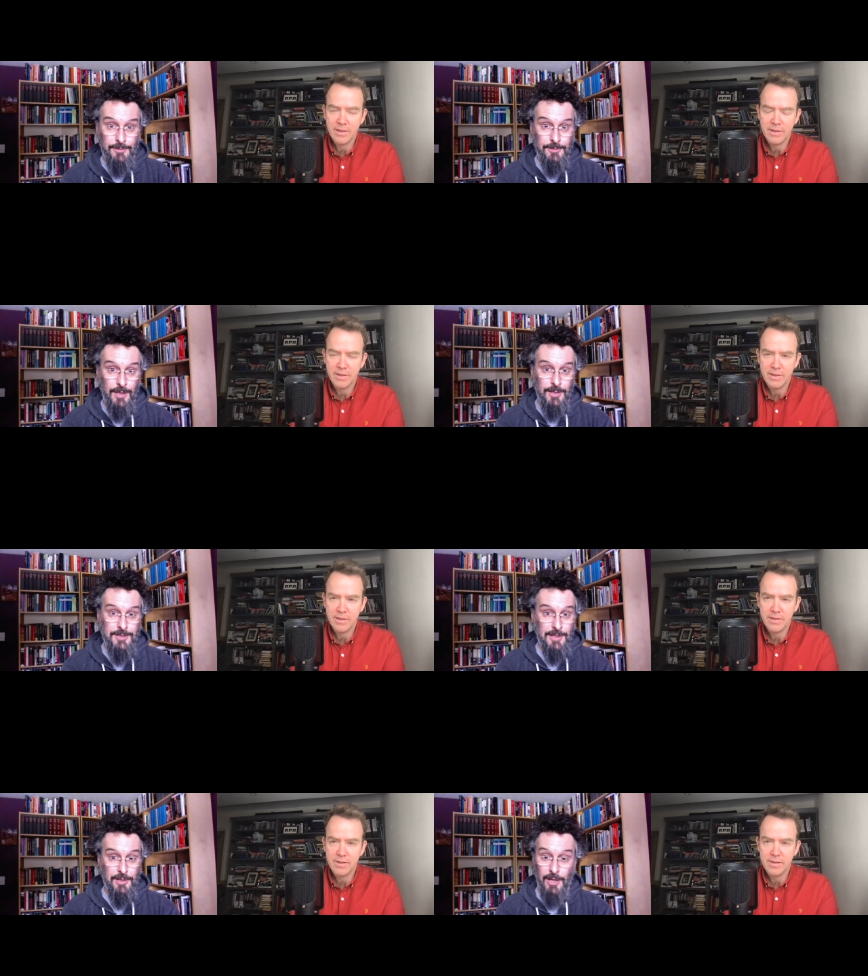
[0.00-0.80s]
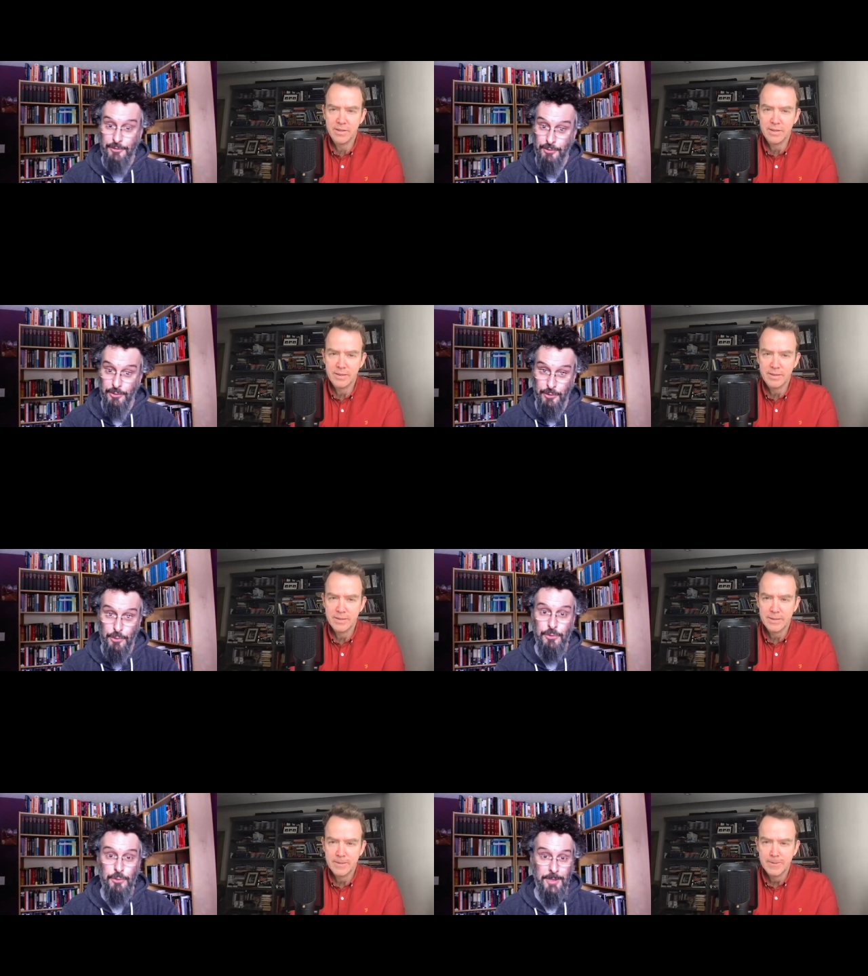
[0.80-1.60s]
Speaker 1: uh, technological
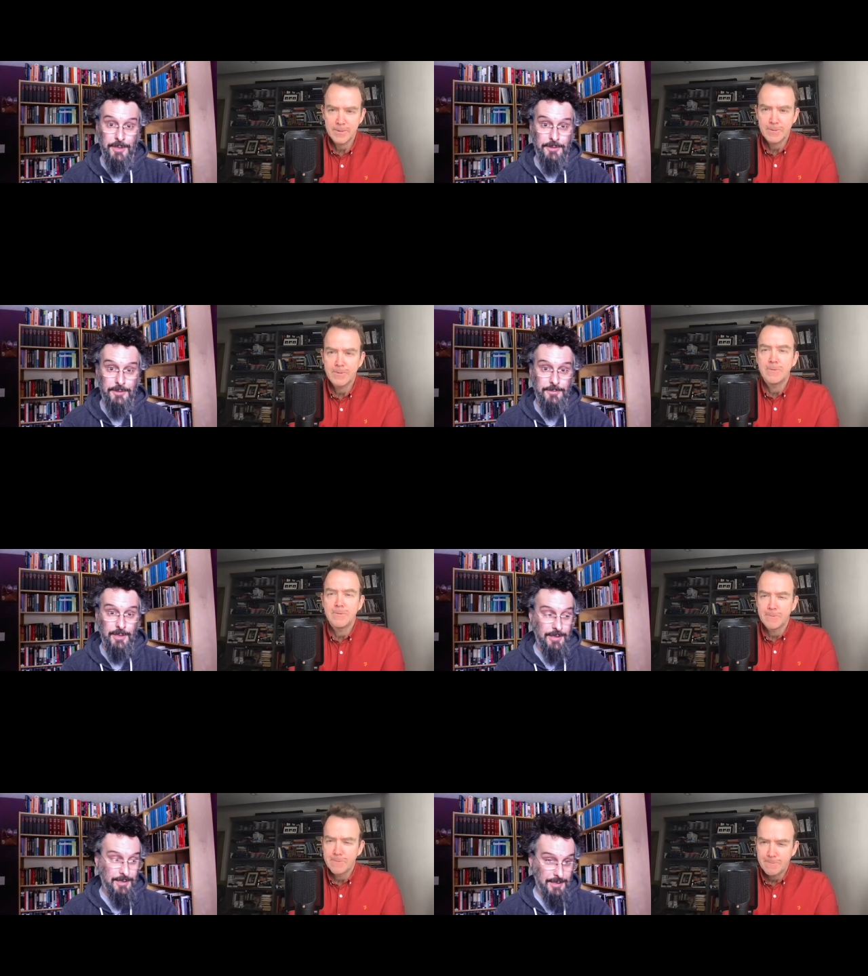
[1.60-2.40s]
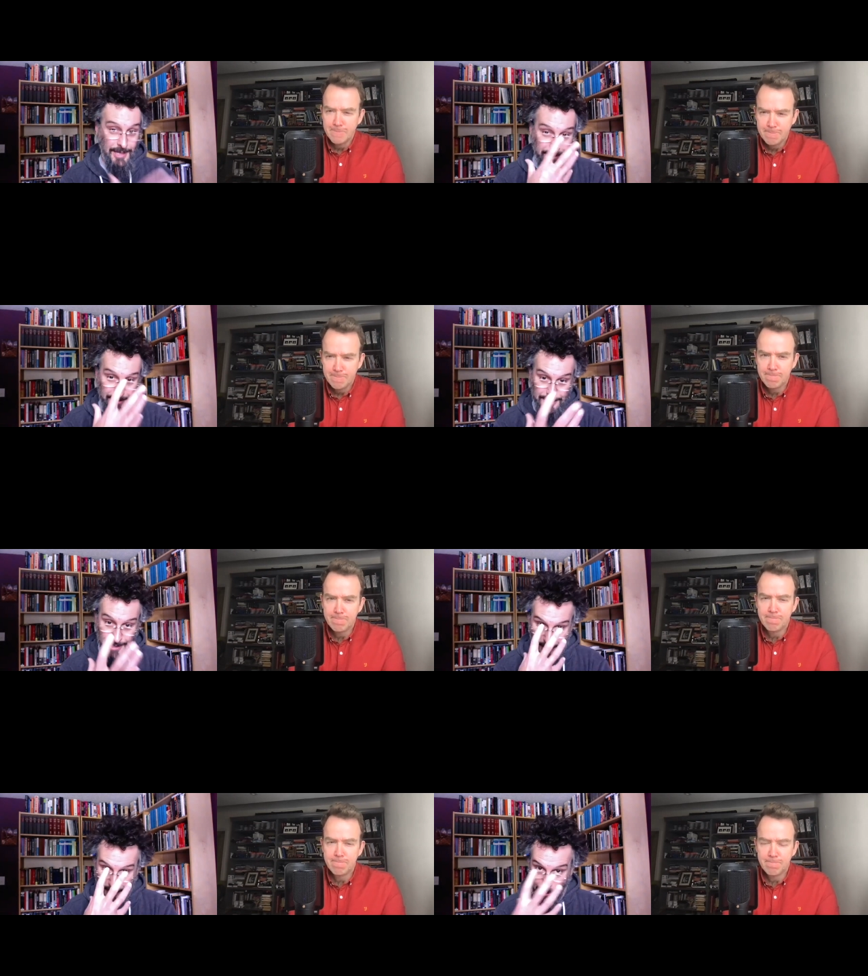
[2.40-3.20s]
accoutrement. At the, at the end of the
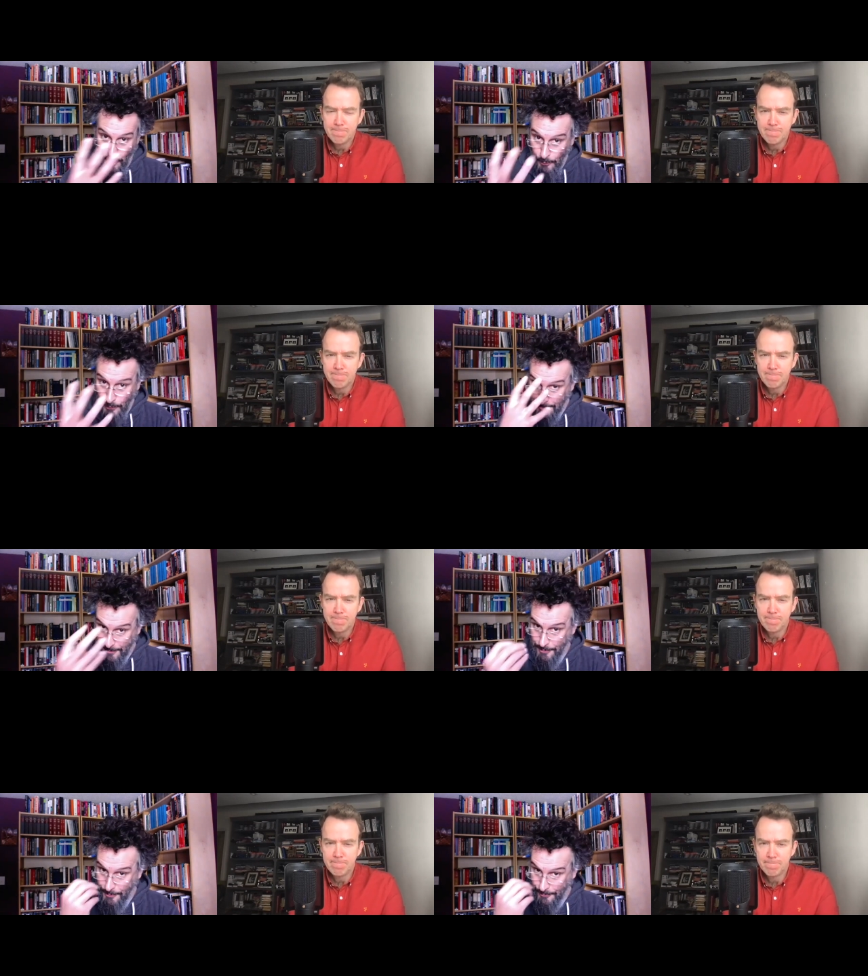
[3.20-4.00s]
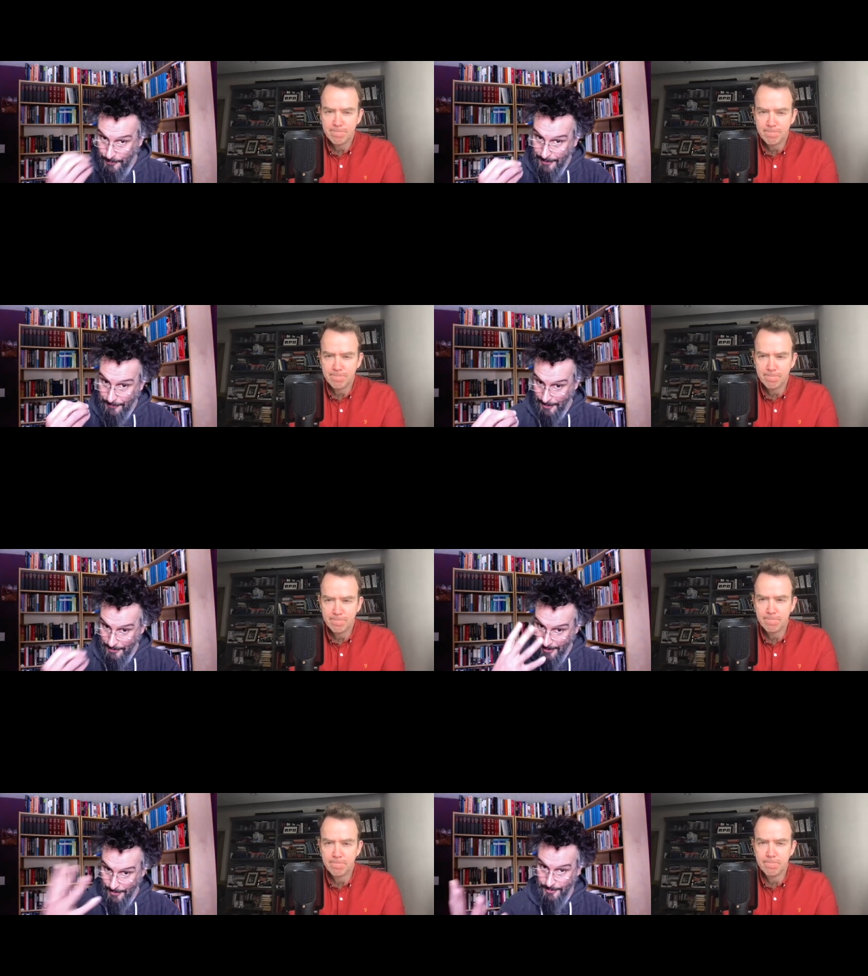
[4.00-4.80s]
day, the only material you need for
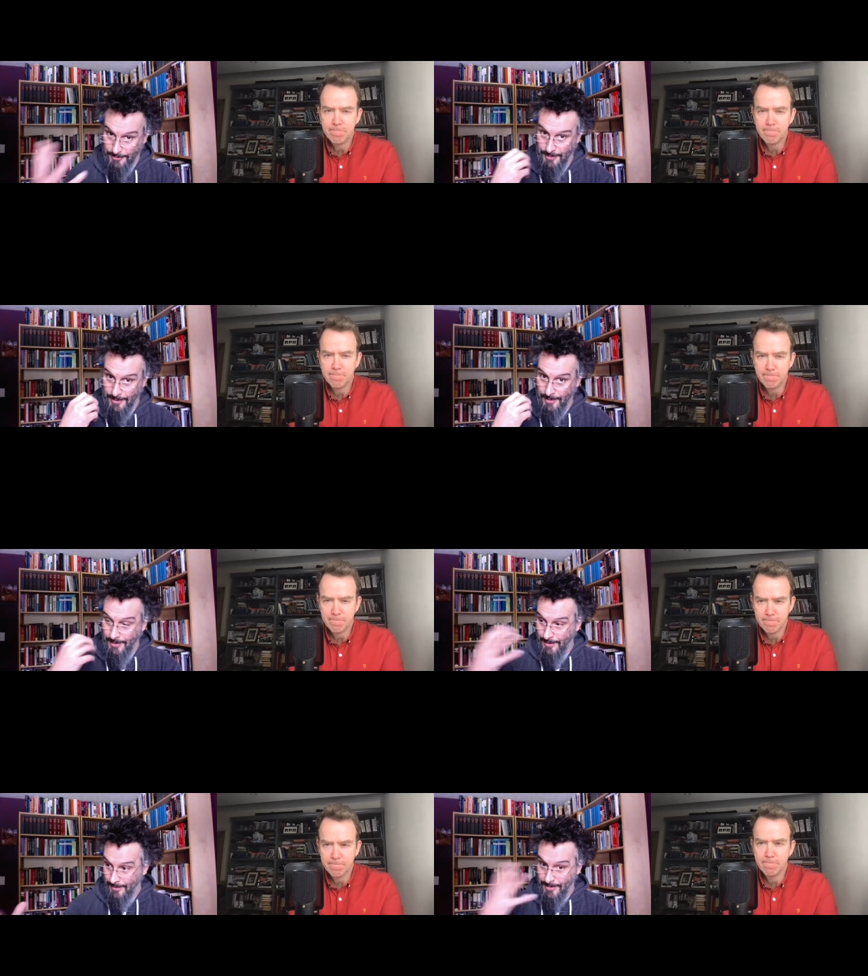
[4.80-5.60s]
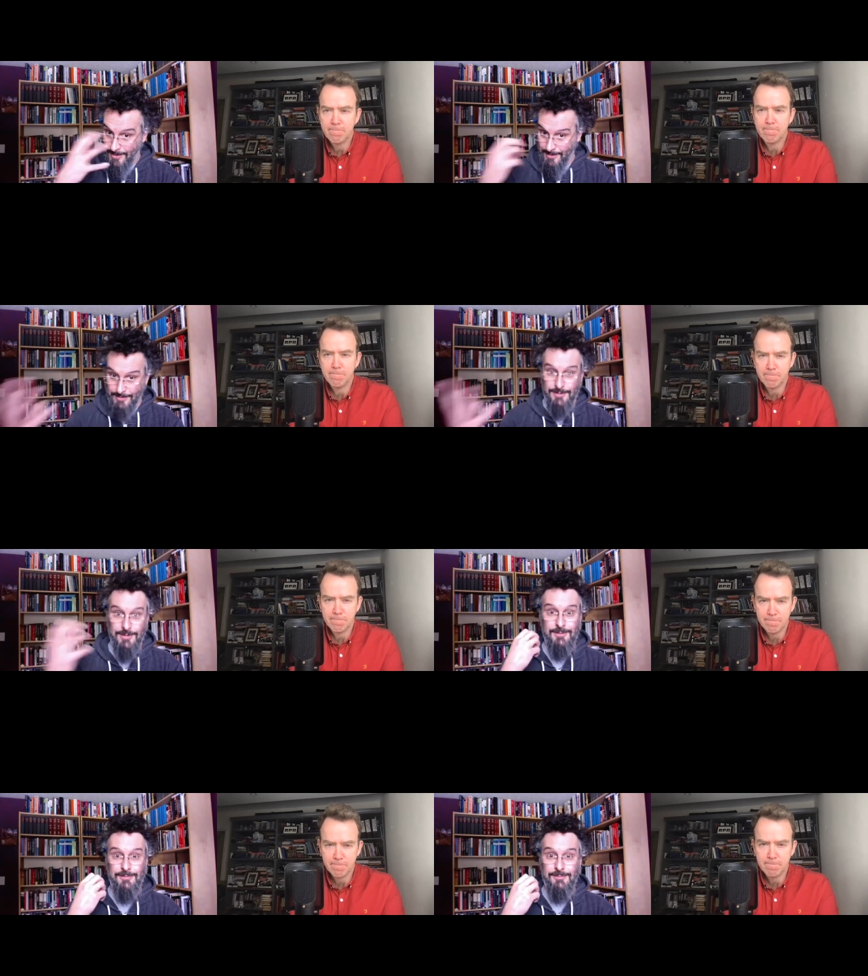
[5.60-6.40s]
education
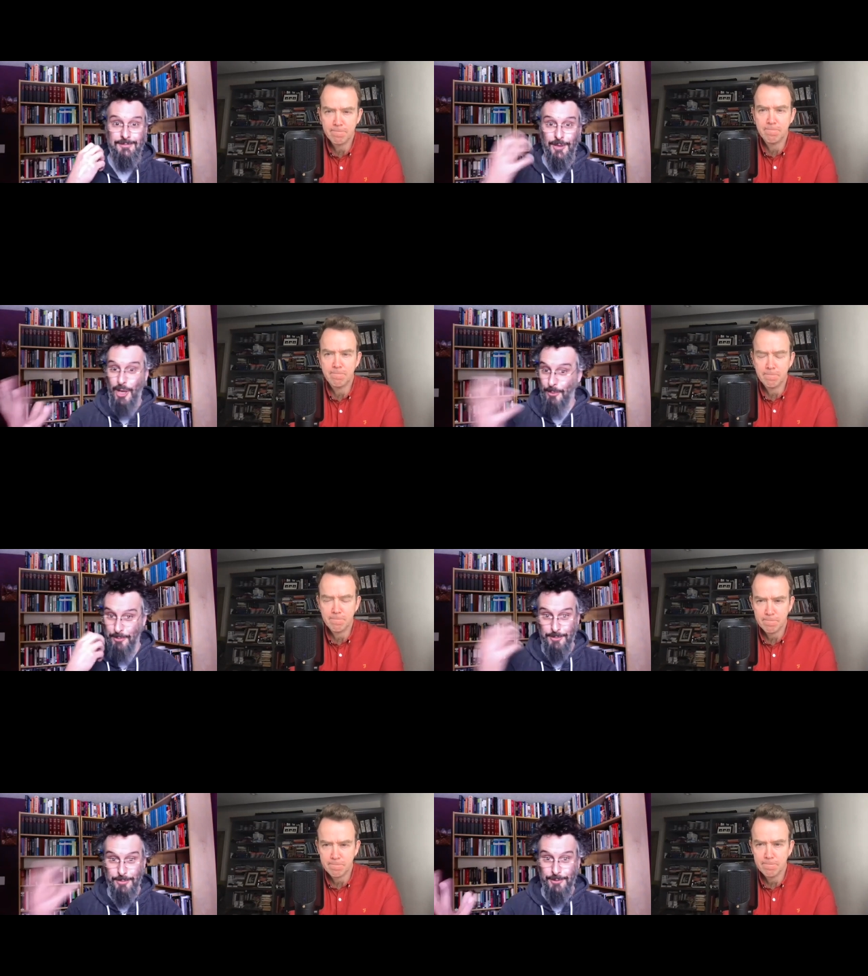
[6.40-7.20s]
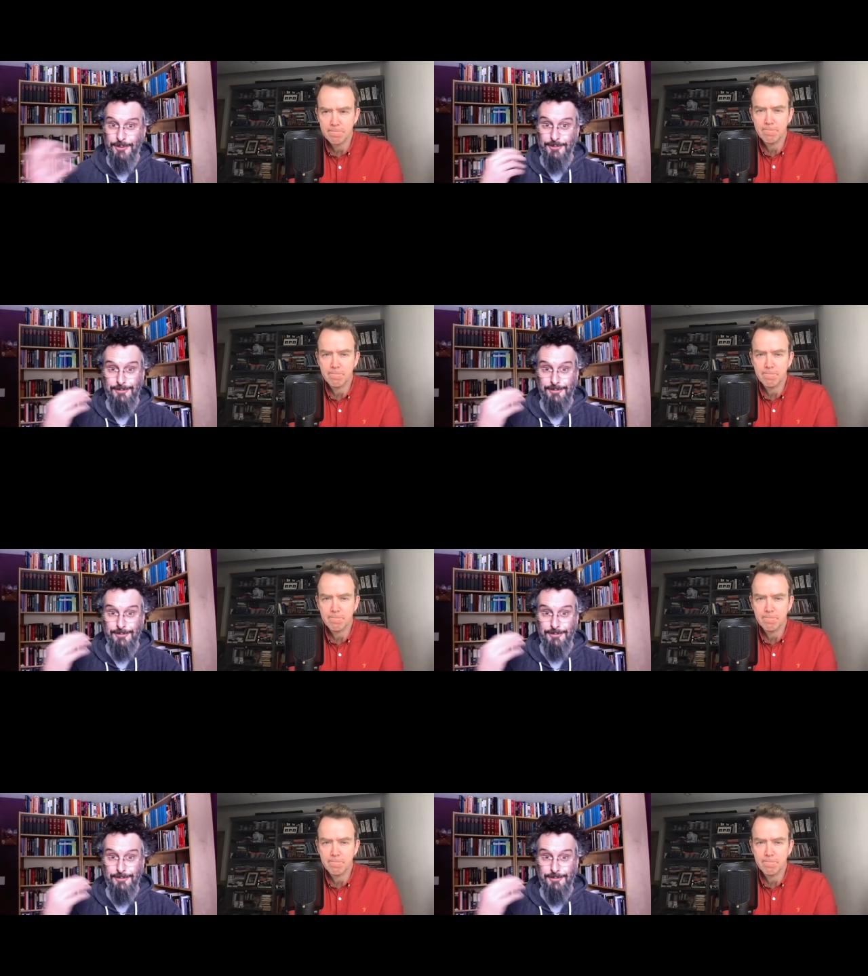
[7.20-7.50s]
is a couple people